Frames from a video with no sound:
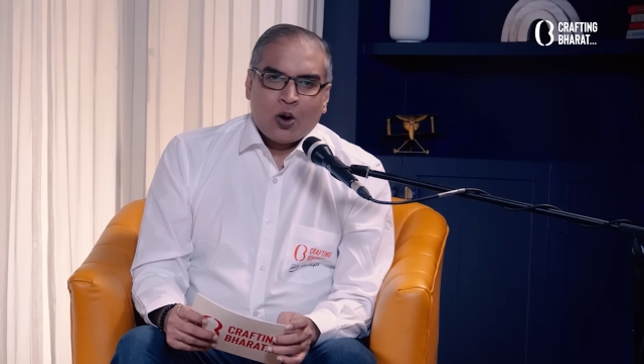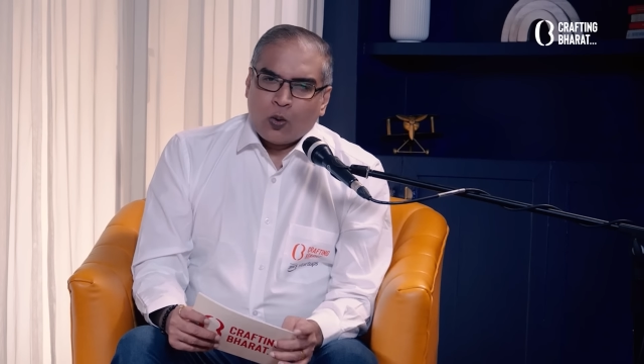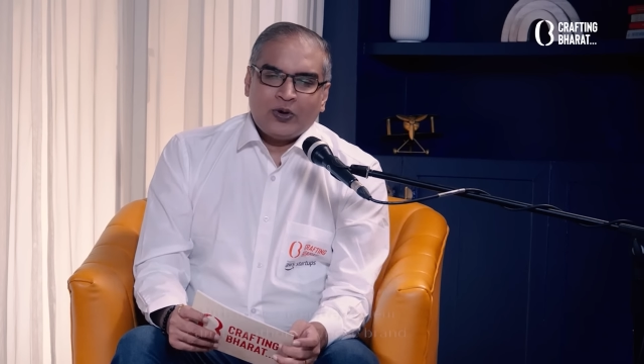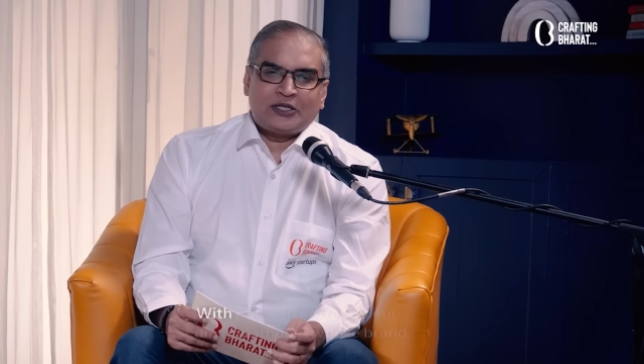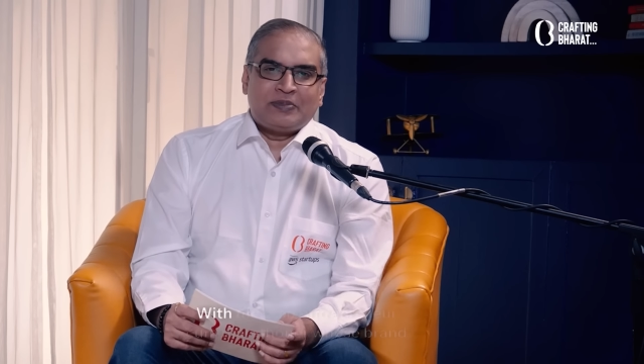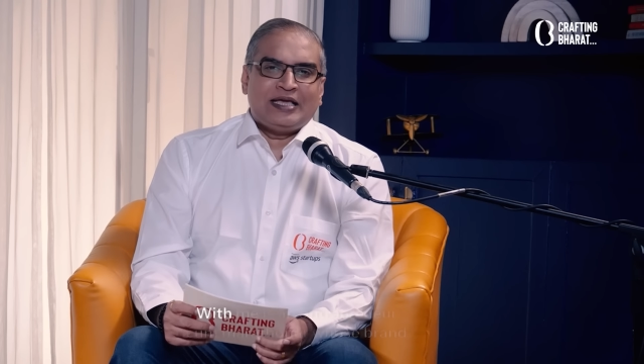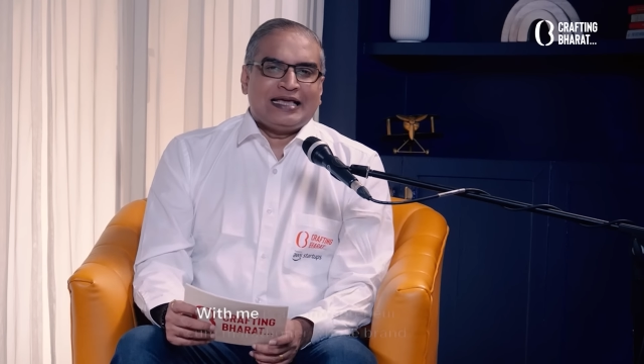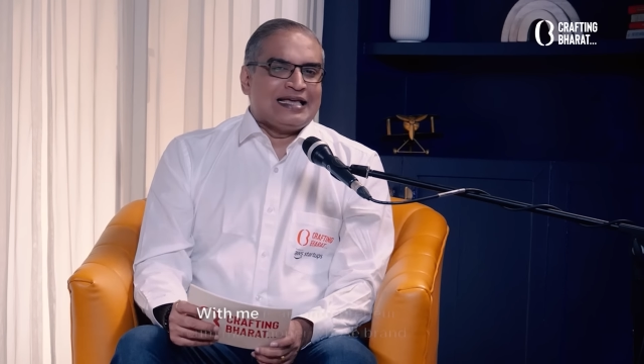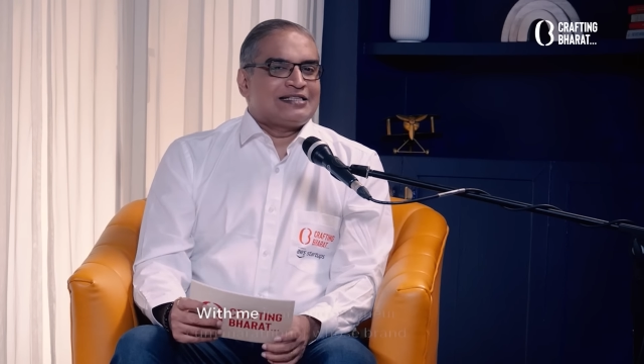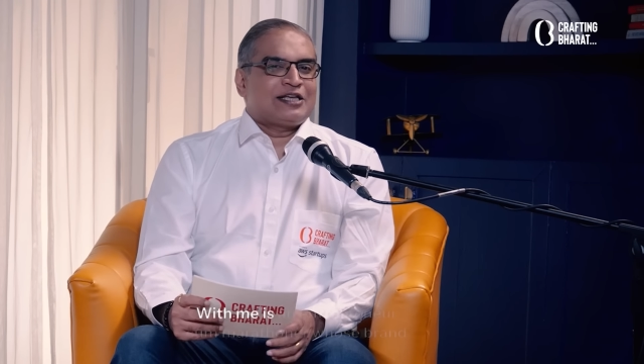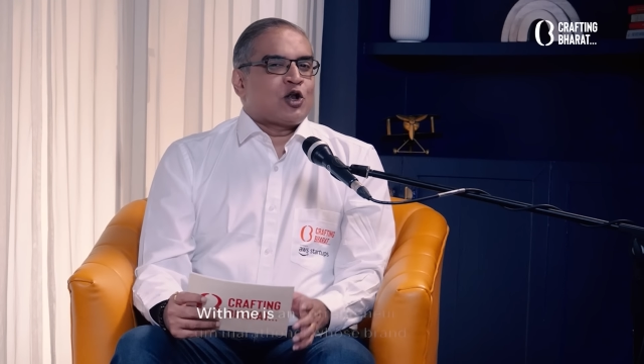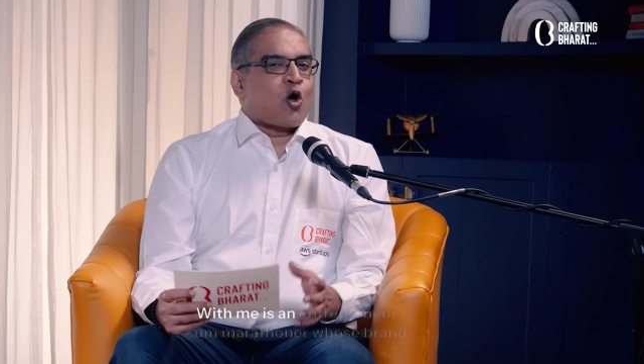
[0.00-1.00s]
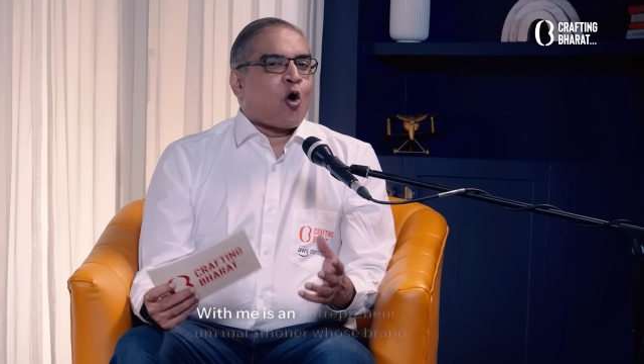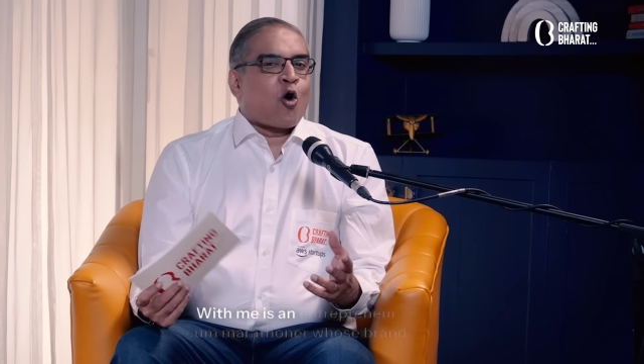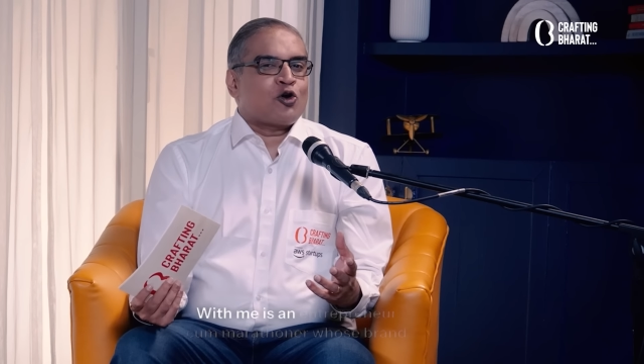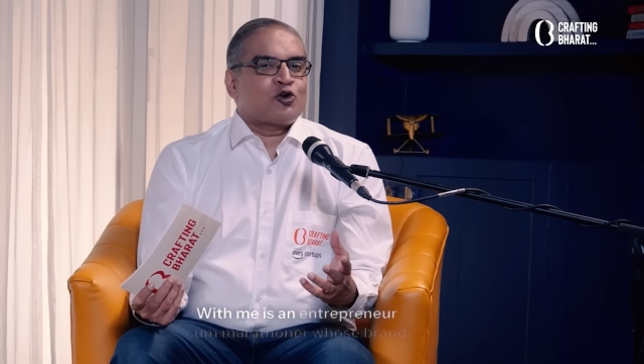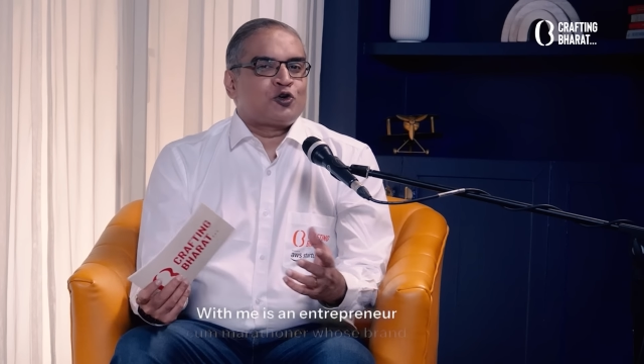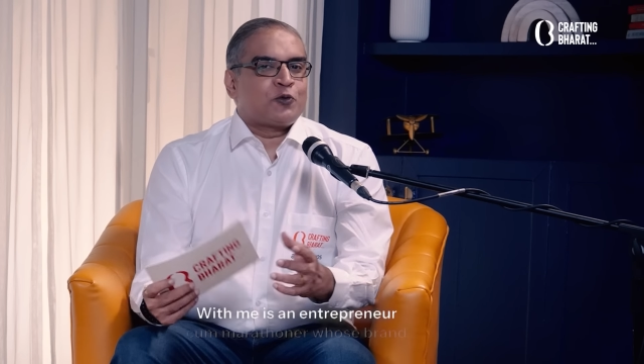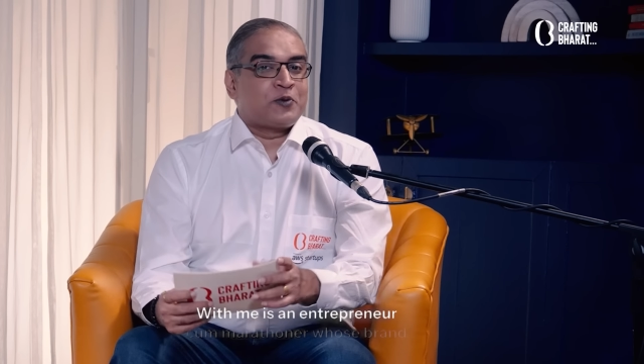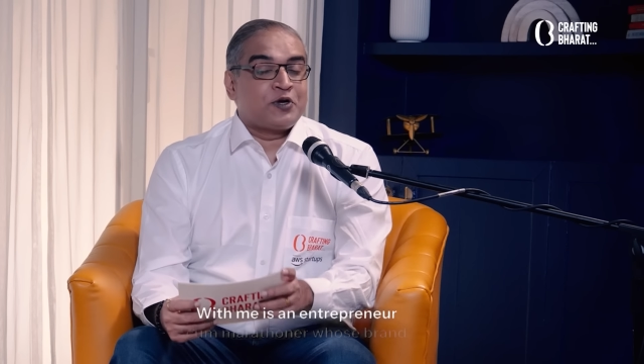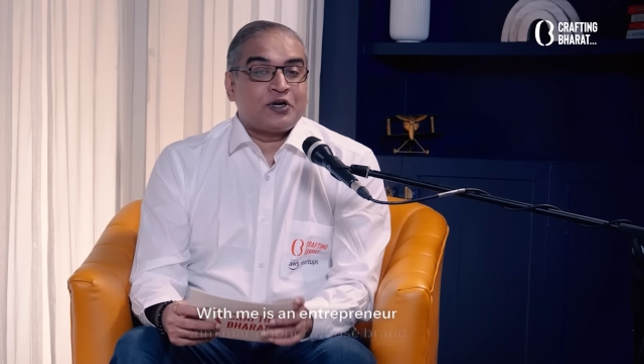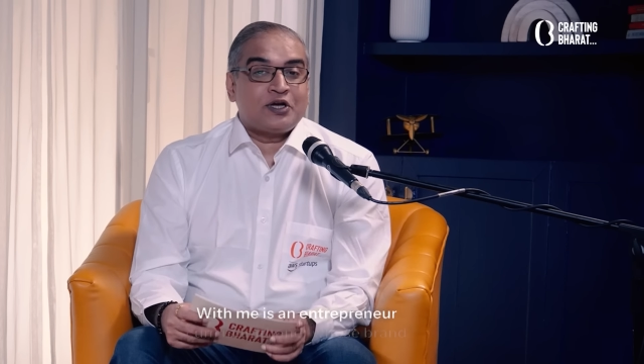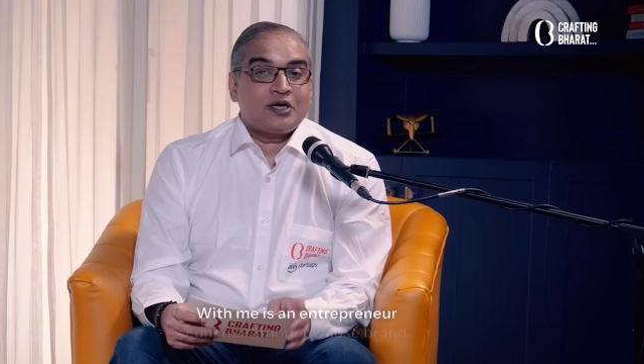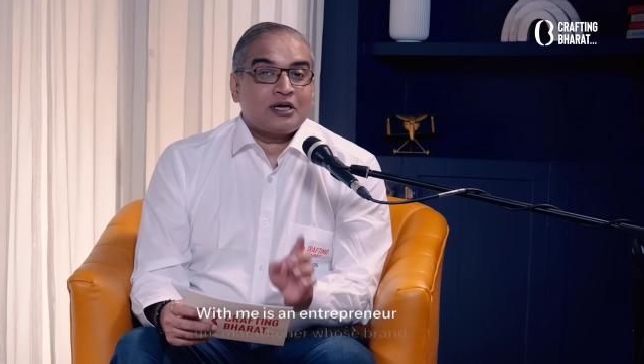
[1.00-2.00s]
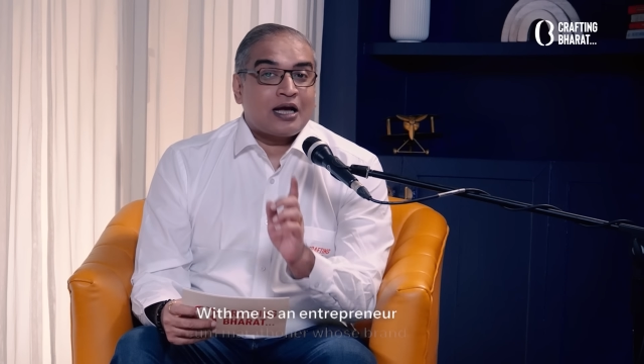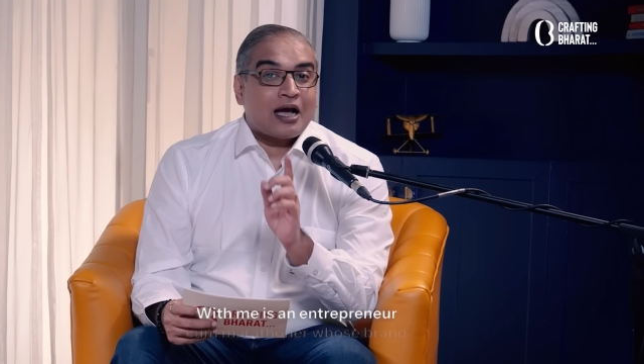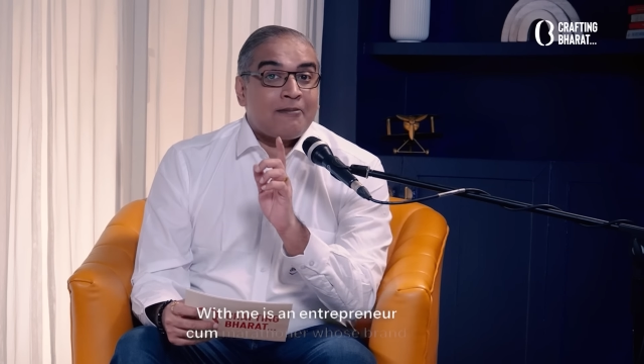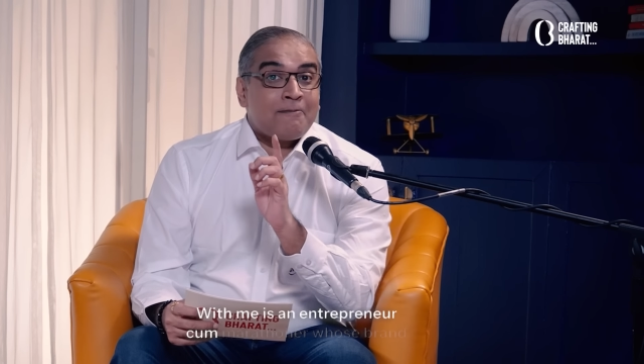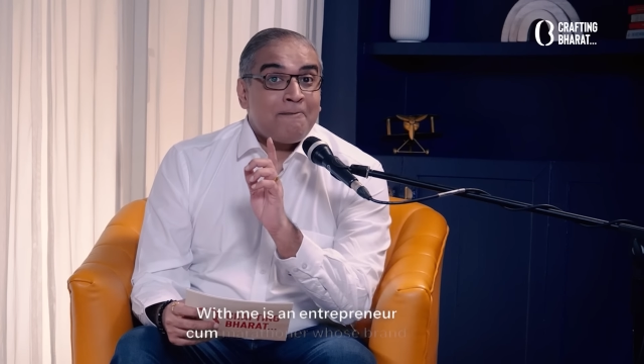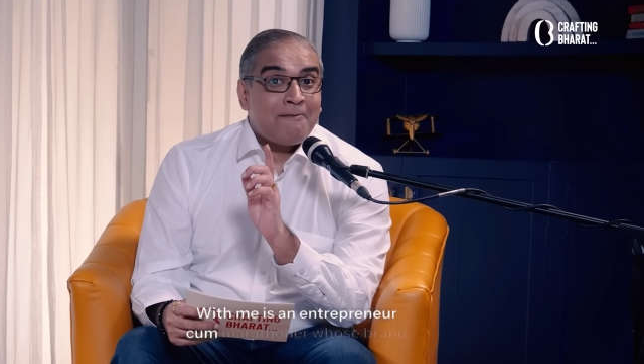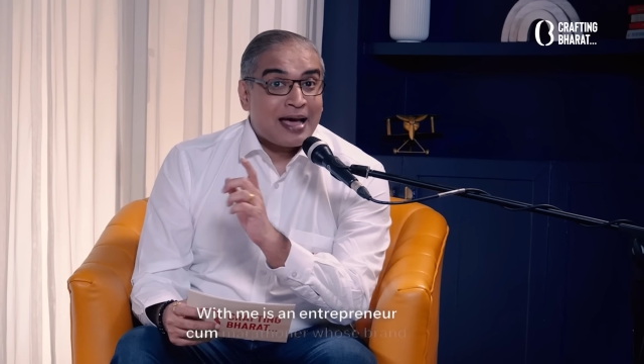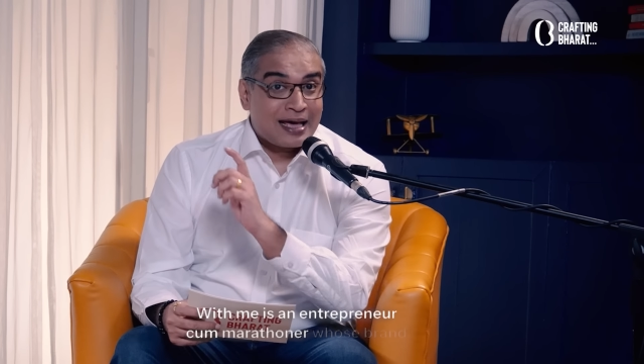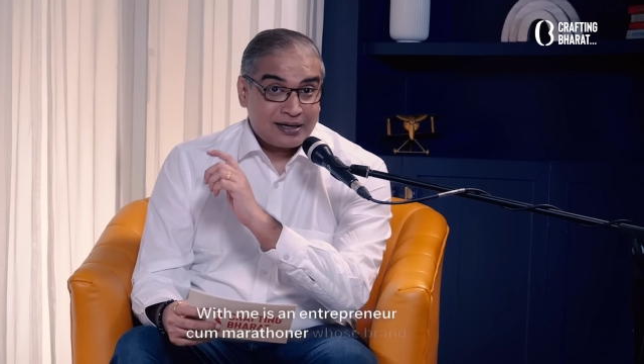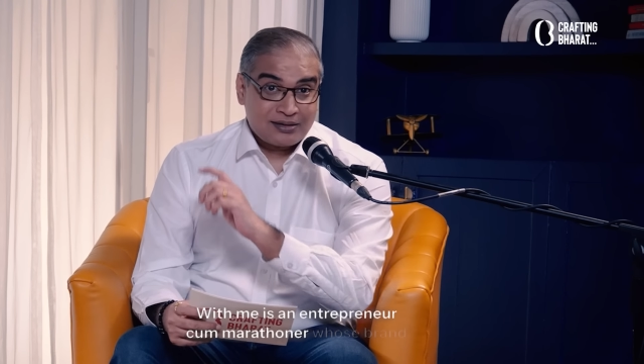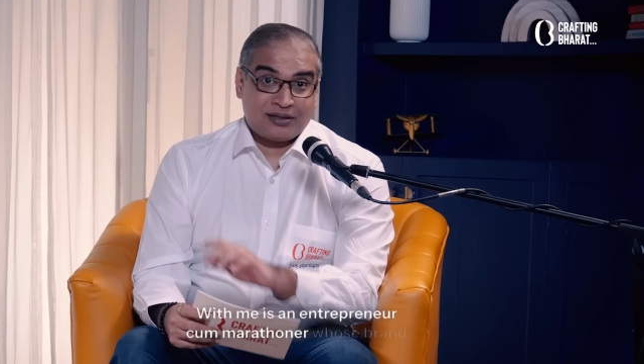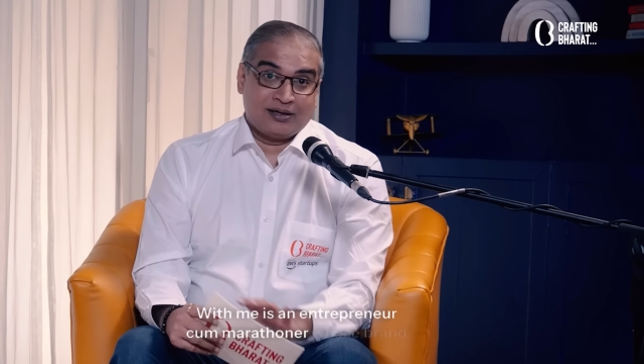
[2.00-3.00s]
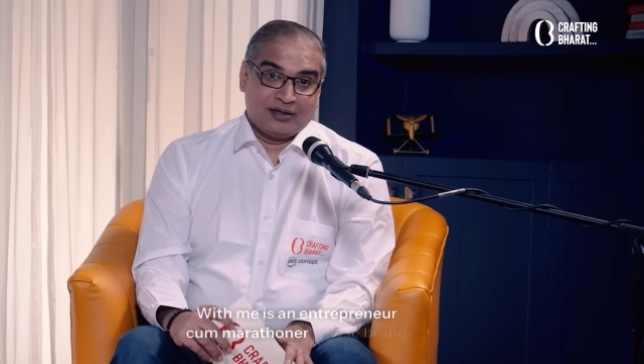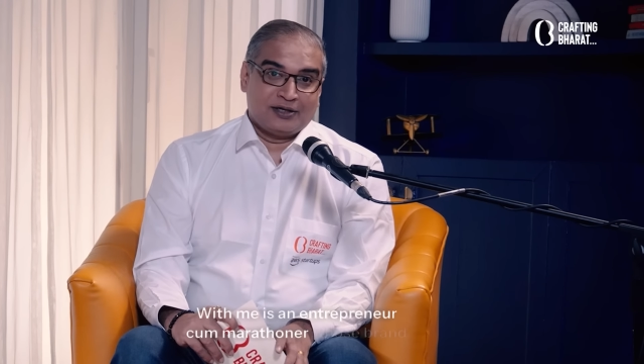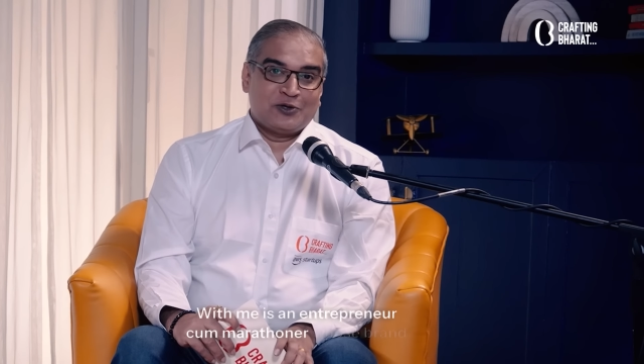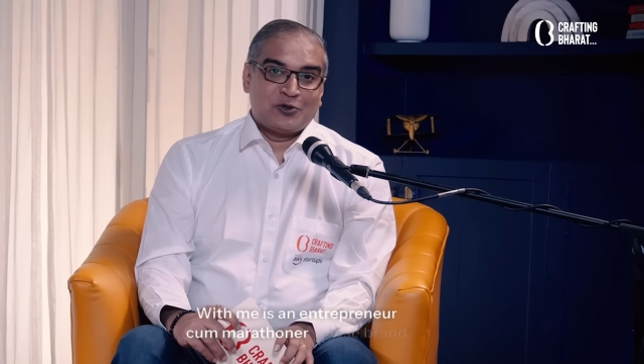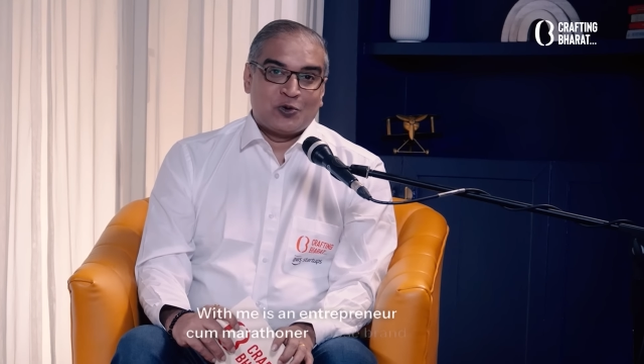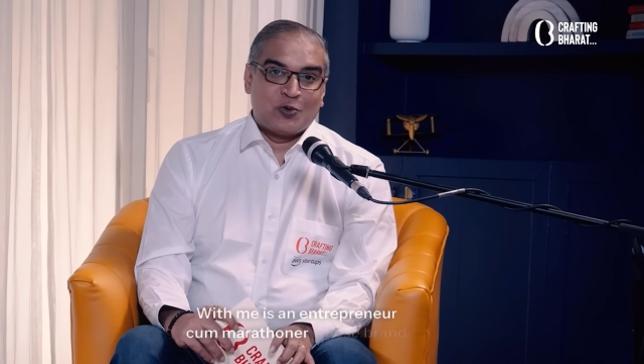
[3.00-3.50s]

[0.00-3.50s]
With me is an entrepreneur come marathoner